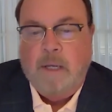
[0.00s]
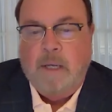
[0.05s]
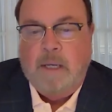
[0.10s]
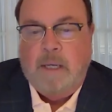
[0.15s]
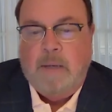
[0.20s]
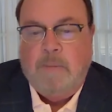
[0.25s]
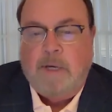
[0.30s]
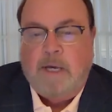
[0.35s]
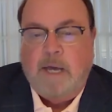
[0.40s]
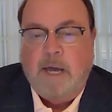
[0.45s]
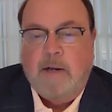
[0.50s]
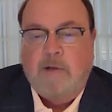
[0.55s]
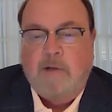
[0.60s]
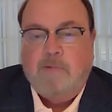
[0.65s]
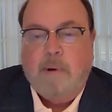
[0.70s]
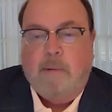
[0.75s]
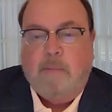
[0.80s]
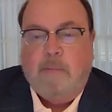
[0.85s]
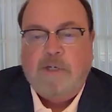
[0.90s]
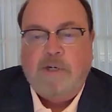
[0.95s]
He began his
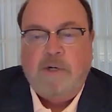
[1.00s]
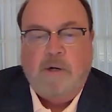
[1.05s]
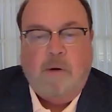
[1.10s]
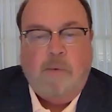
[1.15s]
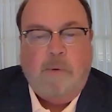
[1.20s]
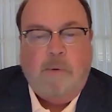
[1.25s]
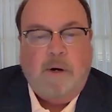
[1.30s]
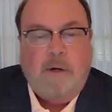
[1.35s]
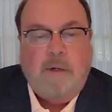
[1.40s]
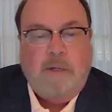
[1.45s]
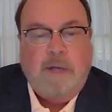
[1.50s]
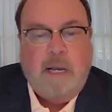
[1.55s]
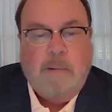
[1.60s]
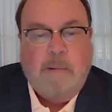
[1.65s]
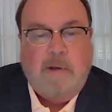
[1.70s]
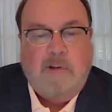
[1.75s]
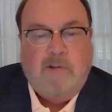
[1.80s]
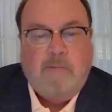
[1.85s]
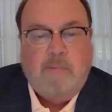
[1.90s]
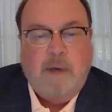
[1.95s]
publishing career in
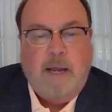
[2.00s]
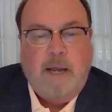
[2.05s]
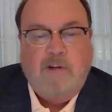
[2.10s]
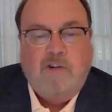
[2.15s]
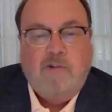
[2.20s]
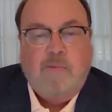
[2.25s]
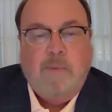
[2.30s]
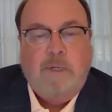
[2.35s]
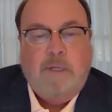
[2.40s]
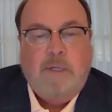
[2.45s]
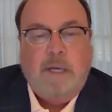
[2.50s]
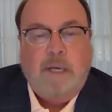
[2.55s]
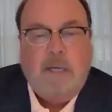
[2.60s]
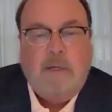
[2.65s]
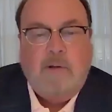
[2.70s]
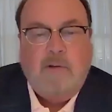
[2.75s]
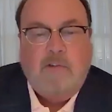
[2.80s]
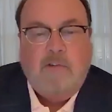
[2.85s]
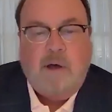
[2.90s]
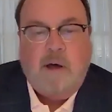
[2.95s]
database management and
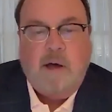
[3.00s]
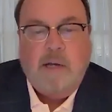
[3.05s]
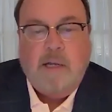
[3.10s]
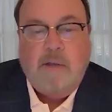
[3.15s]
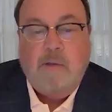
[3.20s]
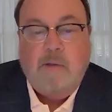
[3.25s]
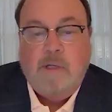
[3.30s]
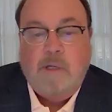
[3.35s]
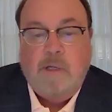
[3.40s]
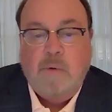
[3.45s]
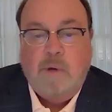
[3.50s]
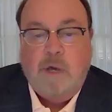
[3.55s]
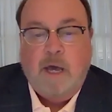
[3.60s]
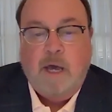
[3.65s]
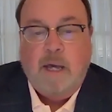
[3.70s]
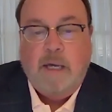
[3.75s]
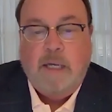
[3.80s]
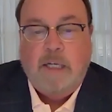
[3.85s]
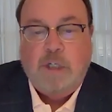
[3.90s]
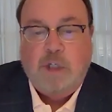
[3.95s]
design in the
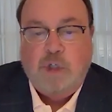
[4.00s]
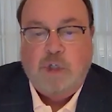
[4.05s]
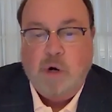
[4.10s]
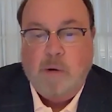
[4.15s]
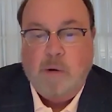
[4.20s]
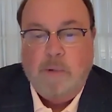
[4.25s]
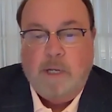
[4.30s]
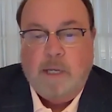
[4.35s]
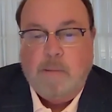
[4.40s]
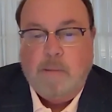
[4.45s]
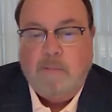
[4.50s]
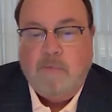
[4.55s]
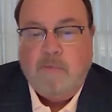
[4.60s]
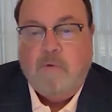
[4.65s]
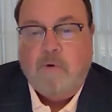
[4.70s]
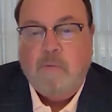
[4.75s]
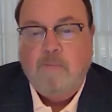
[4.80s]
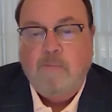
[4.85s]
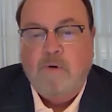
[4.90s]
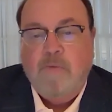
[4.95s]
UK and Germany
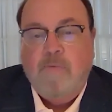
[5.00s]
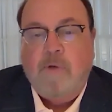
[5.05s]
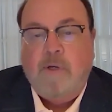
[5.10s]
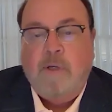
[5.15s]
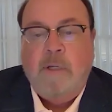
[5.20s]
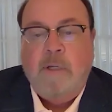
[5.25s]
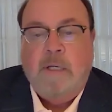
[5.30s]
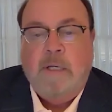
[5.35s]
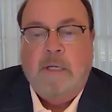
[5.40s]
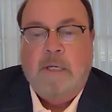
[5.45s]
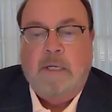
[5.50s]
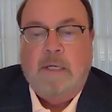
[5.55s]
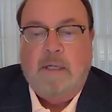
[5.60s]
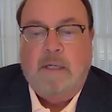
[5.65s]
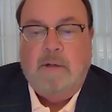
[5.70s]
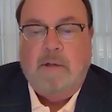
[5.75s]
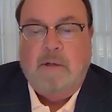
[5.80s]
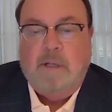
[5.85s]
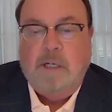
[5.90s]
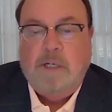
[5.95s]
before moving
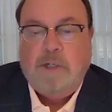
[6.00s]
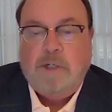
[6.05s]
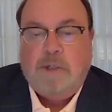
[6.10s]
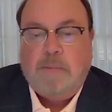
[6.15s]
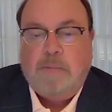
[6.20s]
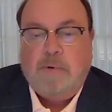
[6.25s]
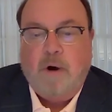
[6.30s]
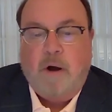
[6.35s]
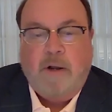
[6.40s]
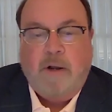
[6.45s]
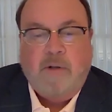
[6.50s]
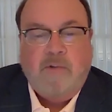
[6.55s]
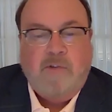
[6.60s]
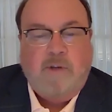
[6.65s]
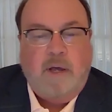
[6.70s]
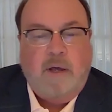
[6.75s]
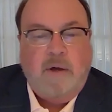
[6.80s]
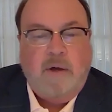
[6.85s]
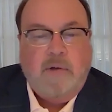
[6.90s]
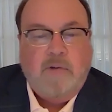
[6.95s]
into digital product
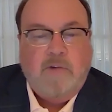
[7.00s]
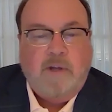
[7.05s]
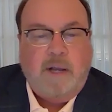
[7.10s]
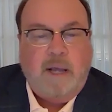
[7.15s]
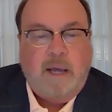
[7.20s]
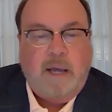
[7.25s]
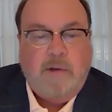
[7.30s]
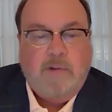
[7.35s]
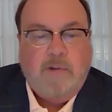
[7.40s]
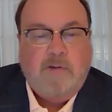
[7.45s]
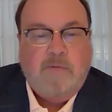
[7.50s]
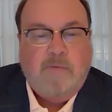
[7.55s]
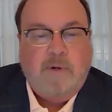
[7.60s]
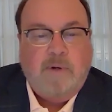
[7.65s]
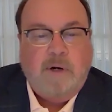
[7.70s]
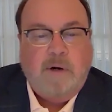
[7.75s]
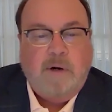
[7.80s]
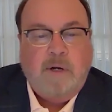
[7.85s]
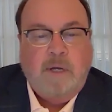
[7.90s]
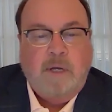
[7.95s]
sales at
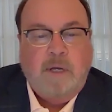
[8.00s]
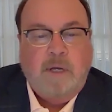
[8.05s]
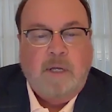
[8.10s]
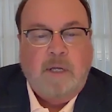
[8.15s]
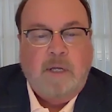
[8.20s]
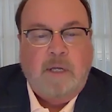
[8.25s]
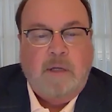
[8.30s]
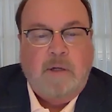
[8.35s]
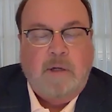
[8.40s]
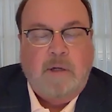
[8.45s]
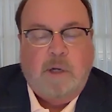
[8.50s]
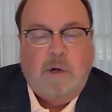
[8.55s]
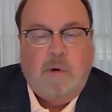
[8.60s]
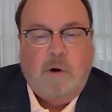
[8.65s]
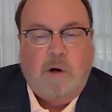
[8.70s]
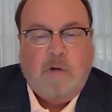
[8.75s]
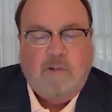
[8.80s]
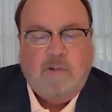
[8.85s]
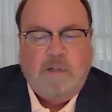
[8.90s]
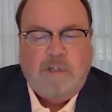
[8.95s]
Elsevier in New
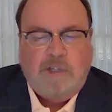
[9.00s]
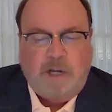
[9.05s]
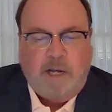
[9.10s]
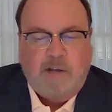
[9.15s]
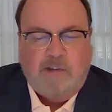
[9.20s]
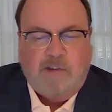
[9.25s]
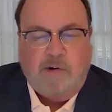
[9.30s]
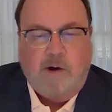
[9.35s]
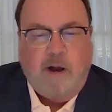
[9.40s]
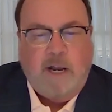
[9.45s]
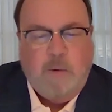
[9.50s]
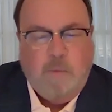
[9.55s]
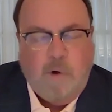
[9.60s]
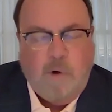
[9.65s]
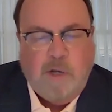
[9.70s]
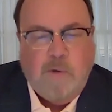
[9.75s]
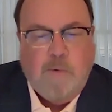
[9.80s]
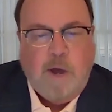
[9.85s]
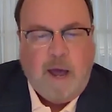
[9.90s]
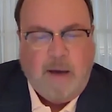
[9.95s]
York. So Jay, is there
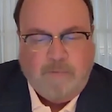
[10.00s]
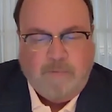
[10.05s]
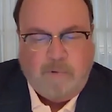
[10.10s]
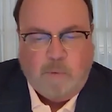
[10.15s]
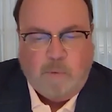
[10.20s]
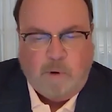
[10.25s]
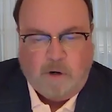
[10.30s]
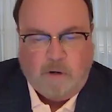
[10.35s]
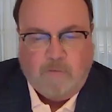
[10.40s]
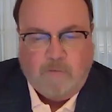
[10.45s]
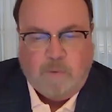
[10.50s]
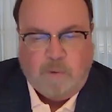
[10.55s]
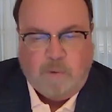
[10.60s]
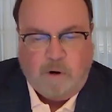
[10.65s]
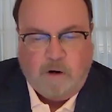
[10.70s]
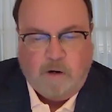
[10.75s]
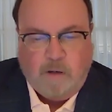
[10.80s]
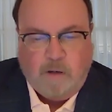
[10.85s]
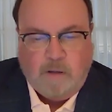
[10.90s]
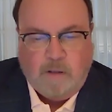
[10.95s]
anyone you haven't worked for
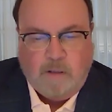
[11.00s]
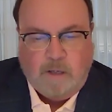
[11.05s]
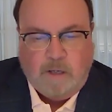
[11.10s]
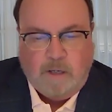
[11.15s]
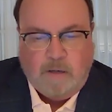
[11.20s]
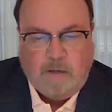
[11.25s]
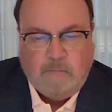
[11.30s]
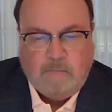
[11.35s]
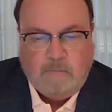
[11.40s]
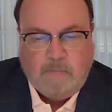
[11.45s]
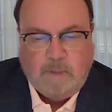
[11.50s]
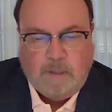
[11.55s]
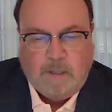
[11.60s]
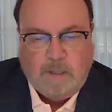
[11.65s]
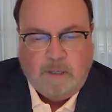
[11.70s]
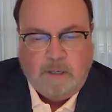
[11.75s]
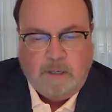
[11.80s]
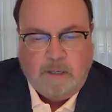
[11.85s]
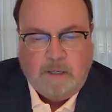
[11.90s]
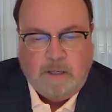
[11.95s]

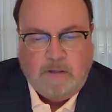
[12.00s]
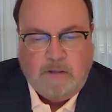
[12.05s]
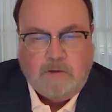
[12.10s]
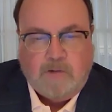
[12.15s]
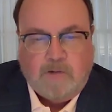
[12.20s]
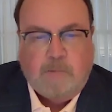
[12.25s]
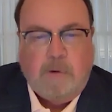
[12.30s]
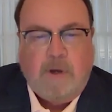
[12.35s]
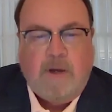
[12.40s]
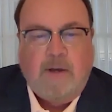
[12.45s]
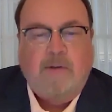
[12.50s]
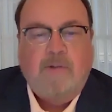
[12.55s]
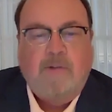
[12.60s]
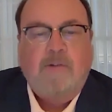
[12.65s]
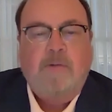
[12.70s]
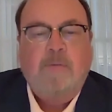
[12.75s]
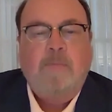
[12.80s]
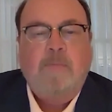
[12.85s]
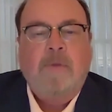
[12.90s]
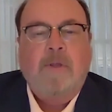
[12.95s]
in this space?